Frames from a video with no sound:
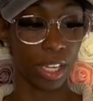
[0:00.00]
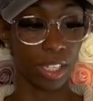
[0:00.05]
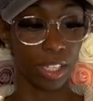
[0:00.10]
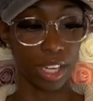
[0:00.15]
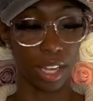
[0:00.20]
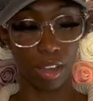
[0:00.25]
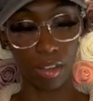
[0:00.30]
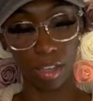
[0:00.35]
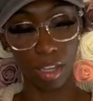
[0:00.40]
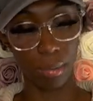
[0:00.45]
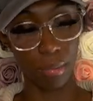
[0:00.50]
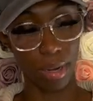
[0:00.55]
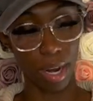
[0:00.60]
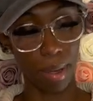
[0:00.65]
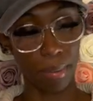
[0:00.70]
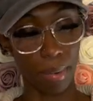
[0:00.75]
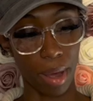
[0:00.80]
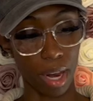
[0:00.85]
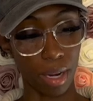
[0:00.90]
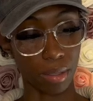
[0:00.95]
they're gonna give me
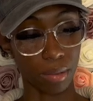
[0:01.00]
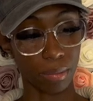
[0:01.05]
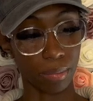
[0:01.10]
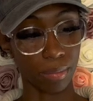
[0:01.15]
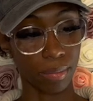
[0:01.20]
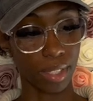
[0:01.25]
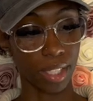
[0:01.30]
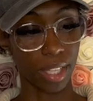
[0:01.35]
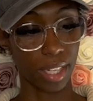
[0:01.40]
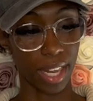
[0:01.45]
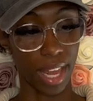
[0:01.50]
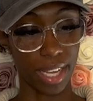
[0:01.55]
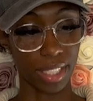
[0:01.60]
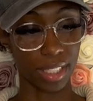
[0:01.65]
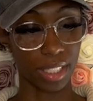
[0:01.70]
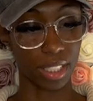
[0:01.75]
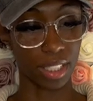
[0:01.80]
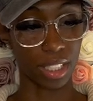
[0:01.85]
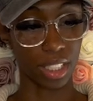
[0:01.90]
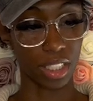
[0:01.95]
that bottom lash
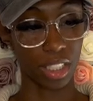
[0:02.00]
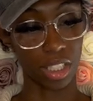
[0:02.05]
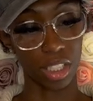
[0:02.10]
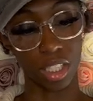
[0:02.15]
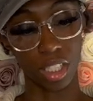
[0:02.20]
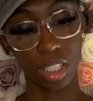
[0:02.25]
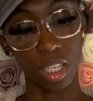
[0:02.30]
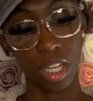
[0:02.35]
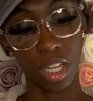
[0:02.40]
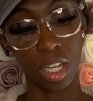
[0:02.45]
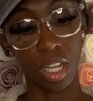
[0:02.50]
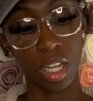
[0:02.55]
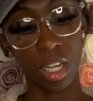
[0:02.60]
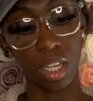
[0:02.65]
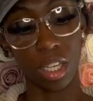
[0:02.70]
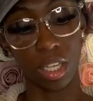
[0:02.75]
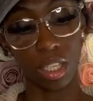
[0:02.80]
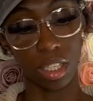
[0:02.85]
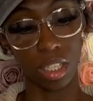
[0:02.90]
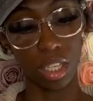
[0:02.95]
extension
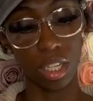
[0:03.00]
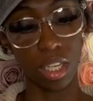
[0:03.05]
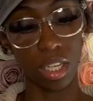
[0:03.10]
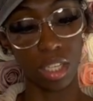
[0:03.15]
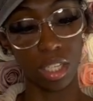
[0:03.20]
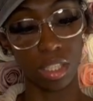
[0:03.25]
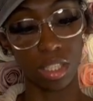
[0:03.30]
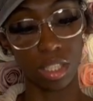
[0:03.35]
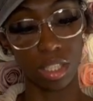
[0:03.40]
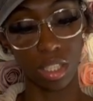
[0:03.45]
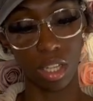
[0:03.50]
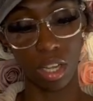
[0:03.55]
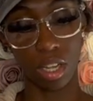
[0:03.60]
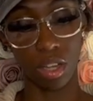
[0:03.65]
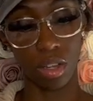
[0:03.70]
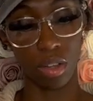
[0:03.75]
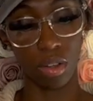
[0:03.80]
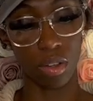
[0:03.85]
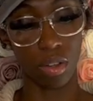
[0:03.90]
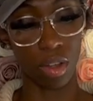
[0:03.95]
look.
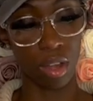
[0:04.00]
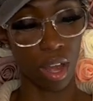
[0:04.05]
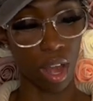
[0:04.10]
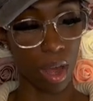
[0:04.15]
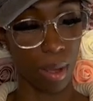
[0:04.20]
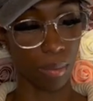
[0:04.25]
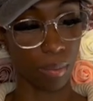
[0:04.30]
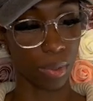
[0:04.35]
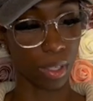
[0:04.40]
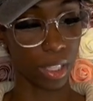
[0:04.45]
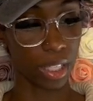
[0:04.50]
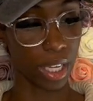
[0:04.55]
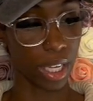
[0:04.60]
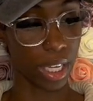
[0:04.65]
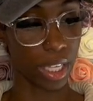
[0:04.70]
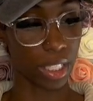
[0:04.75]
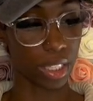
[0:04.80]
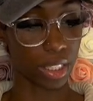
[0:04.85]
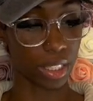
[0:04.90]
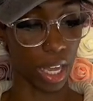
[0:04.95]
So I'm really
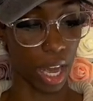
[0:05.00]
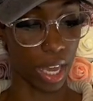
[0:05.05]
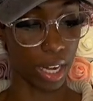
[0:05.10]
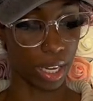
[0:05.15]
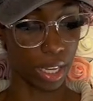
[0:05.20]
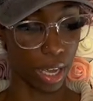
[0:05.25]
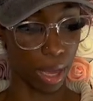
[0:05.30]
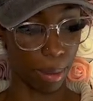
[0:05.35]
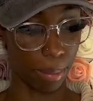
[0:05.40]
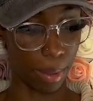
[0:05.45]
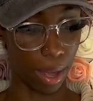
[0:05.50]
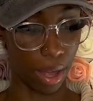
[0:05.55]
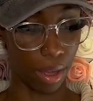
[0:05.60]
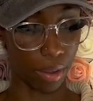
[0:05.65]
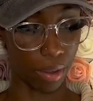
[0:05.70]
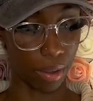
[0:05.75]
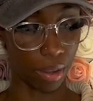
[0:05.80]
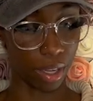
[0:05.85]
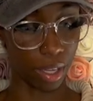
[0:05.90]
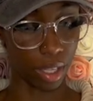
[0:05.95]
excited
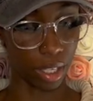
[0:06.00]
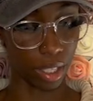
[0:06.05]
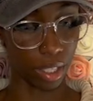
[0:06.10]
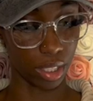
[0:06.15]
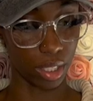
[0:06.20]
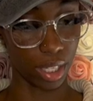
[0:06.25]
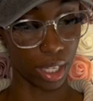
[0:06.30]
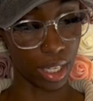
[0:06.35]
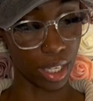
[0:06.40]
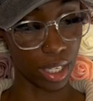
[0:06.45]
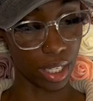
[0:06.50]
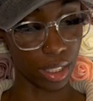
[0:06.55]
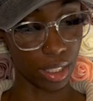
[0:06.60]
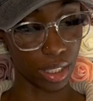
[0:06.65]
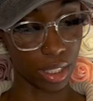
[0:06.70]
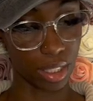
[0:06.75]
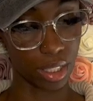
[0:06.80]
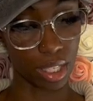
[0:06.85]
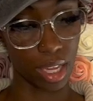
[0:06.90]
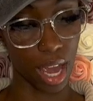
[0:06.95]
about these
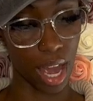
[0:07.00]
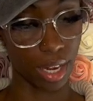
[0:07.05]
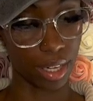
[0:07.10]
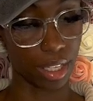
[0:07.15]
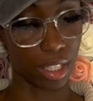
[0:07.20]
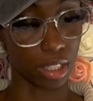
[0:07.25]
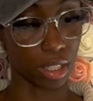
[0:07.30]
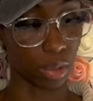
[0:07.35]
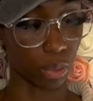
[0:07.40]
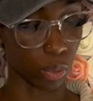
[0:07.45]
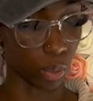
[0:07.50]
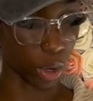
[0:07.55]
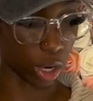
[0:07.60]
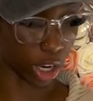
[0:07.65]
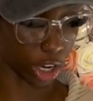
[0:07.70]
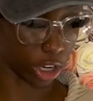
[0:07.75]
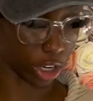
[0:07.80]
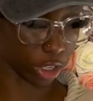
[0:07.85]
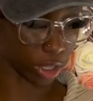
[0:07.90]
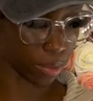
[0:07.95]
to see how these
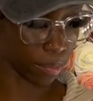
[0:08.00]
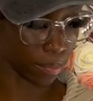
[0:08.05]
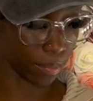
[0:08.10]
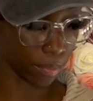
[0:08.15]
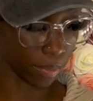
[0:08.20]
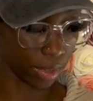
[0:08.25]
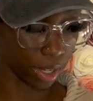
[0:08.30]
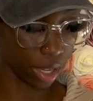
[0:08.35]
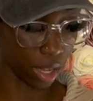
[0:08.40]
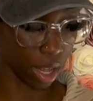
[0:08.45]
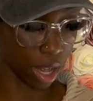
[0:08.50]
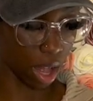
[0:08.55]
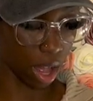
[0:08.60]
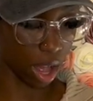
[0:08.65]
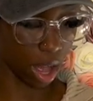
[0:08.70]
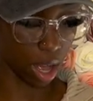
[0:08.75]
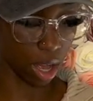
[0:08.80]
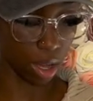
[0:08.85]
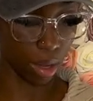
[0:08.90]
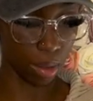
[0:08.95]
work.
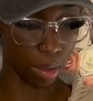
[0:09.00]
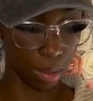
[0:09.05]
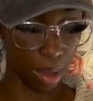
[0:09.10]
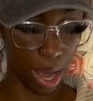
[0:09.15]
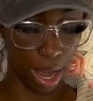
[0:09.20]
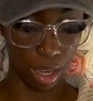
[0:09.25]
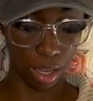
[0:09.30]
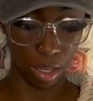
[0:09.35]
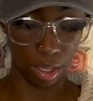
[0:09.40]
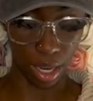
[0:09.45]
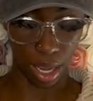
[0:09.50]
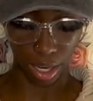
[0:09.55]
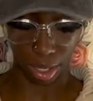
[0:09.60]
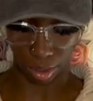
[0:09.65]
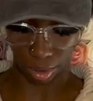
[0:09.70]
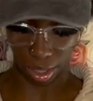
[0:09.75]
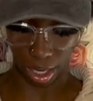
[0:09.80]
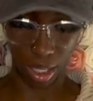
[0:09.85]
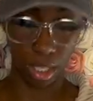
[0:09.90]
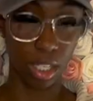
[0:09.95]
Um, I ain't gonna lie though,
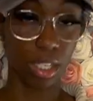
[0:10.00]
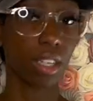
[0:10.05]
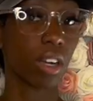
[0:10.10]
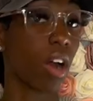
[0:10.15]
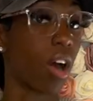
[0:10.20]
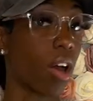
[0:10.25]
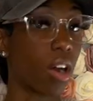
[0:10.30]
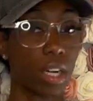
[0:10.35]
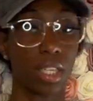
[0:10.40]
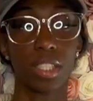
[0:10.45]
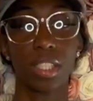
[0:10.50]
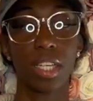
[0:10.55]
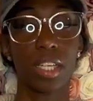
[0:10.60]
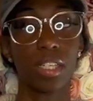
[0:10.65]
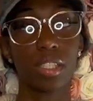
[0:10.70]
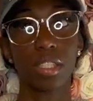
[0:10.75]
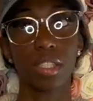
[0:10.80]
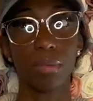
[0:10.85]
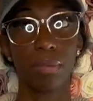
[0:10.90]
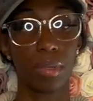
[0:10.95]
they look hard as hell
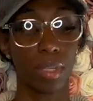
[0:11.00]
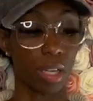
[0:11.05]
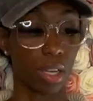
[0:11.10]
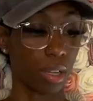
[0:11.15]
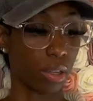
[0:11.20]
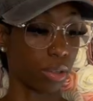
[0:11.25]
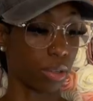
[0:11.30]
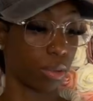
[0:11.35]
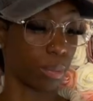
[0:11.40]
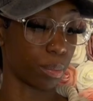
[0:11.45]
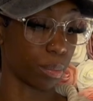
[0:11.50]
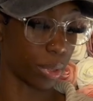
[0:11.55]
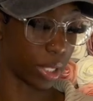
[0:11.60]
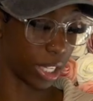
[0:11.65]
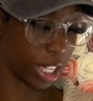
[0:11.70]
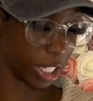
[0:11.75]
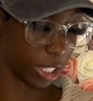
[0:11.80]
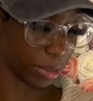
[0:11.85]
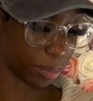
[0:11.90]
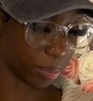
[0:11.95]
to put on, but